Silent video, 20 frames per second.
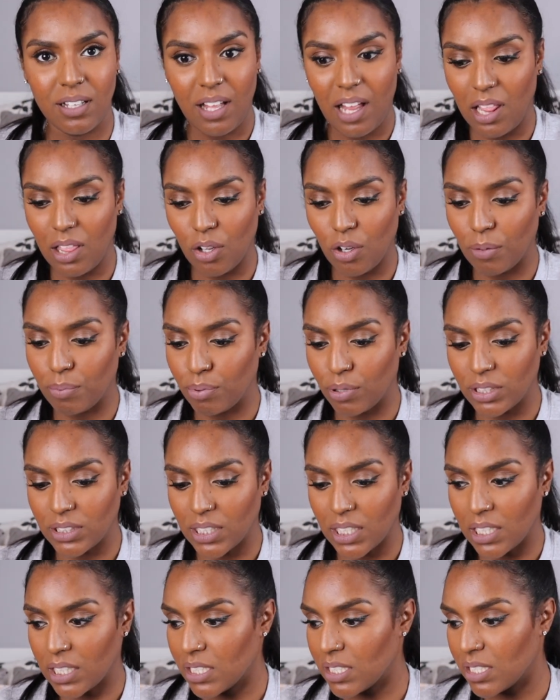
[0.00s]
a lot of
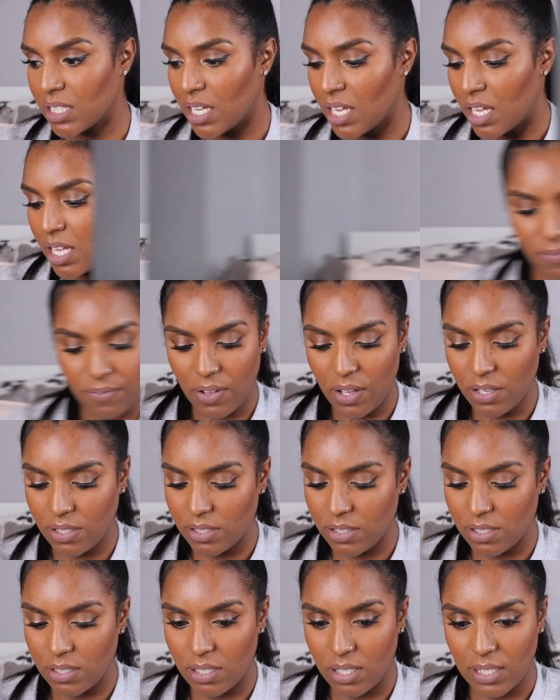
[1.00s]
products. The
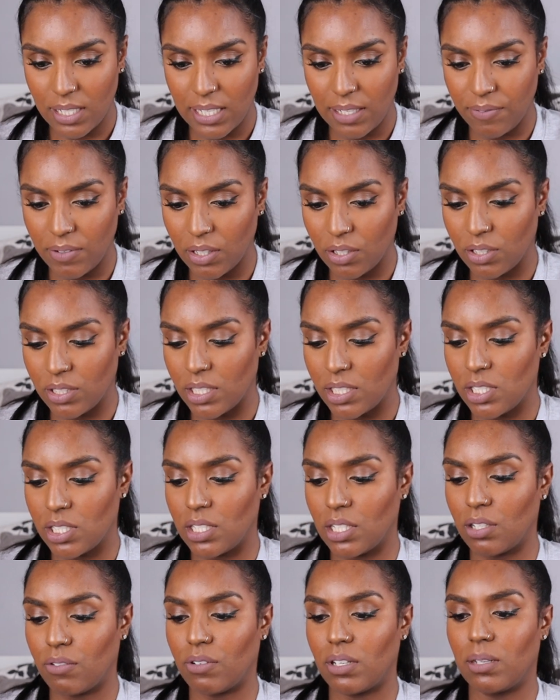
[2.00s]
first leave-in
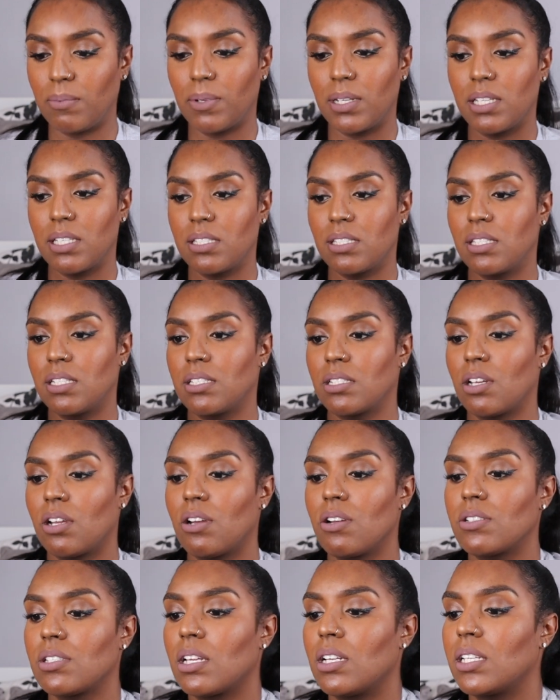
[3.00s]
conditioning cream is this
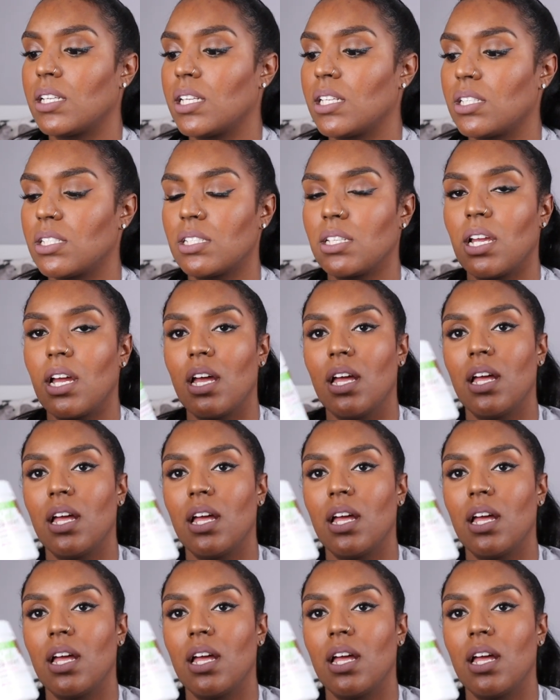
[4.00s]
Curls Unleashed